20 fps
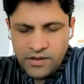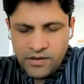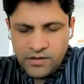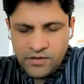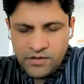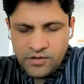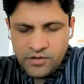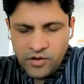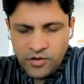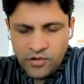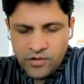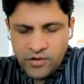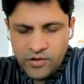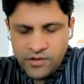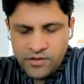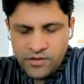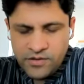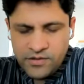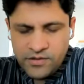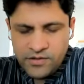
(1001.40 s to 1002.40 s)
a
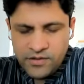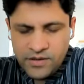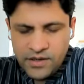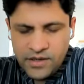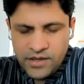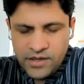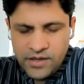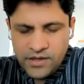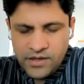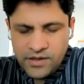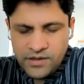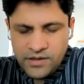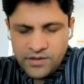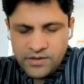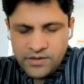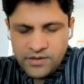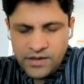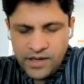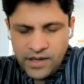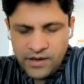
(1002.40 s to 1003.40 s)
sorrowless,
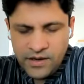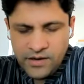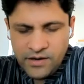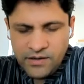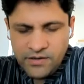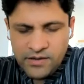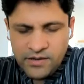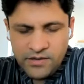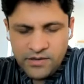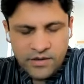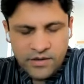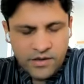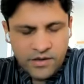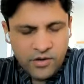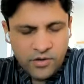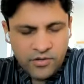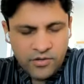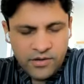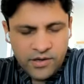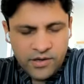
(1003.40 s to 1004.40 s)
stainless, and
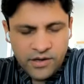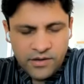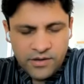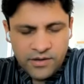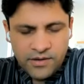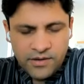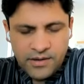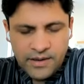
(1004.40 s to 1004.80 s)
secure state?